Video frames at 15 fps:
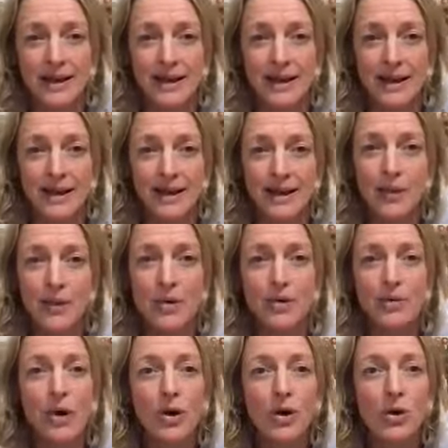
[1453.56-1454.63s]
Then we're
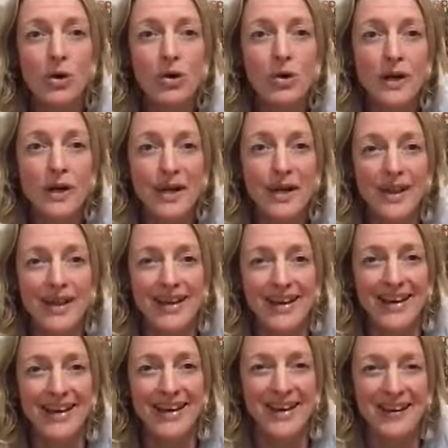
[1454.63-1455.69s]
rolling
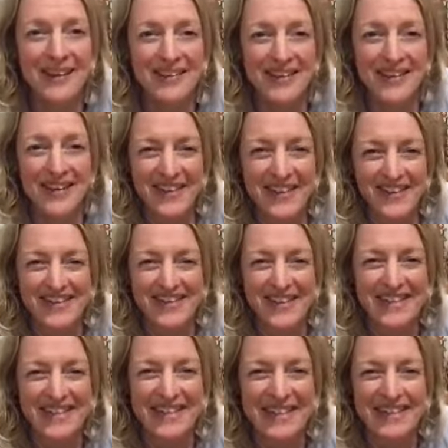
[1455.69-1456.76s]
over onto our
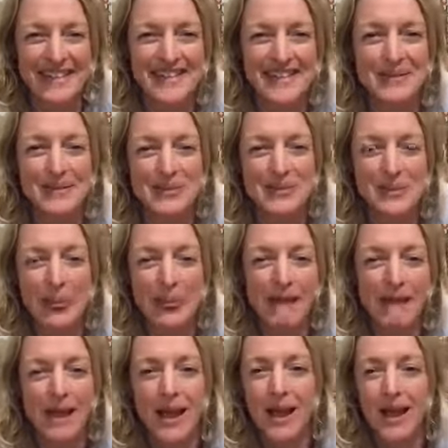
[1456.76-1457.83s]
sides.
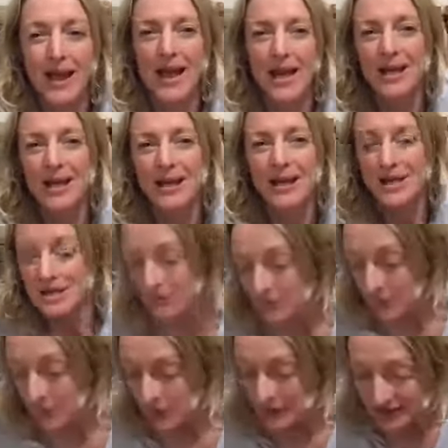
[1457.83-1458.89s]
So we're
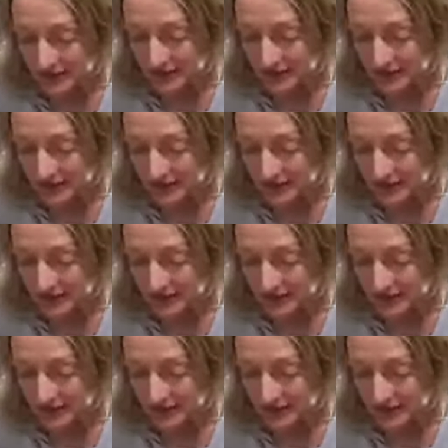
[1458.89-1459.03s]
moving into